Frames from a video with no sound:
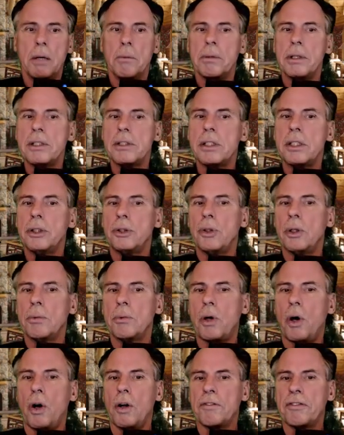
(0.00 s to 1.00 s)
President Trump
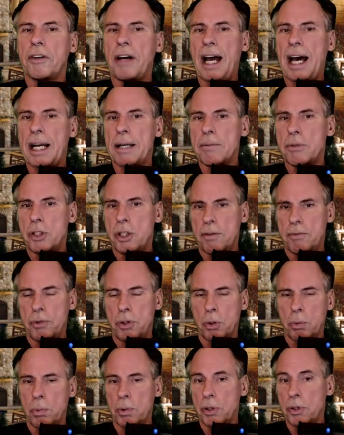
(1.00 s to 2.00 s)
called for Adam Schiff
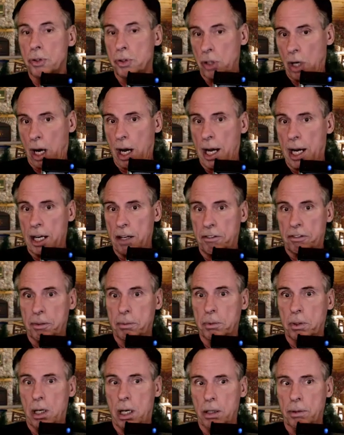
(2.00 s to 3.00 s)
to resign
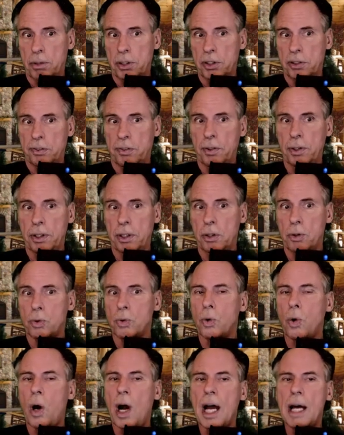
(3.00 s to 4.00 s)
from Congress for the
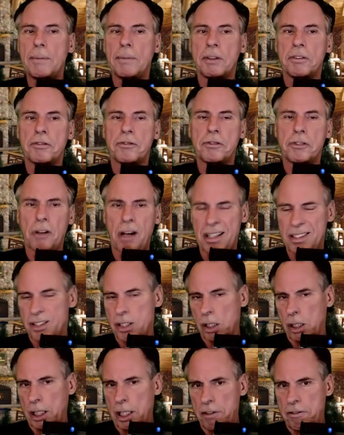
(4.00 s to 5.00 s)
crime of
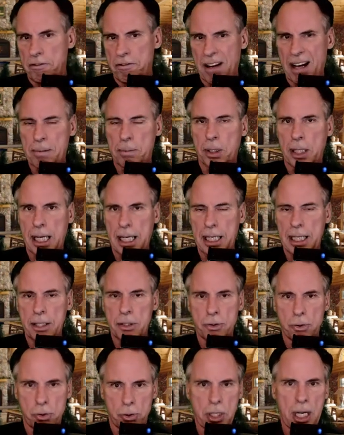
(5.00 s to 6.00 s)
fraudulently fabricating a
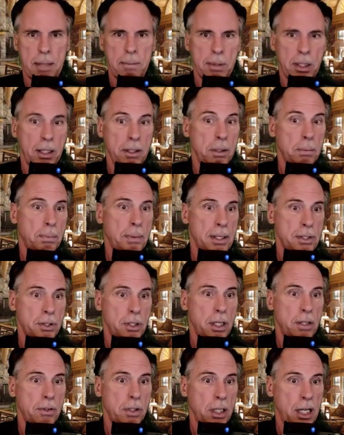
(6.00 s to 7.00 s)
statement of the
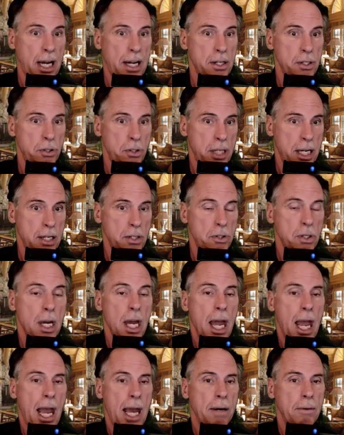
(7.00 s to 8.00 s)
President of the United States
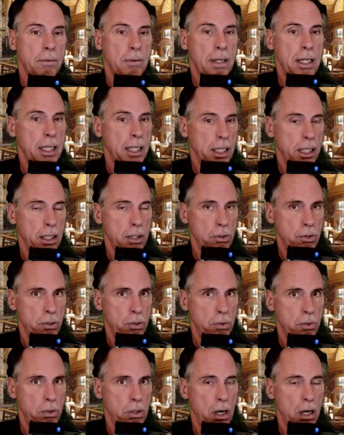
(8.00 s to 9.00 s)
and reading it
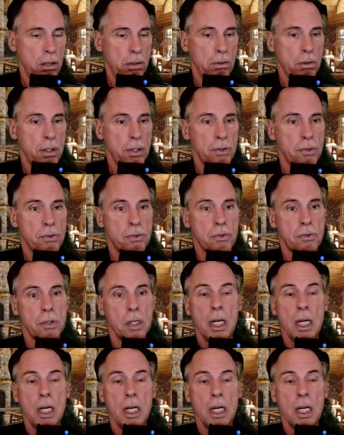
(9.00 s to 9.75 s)
to Congress.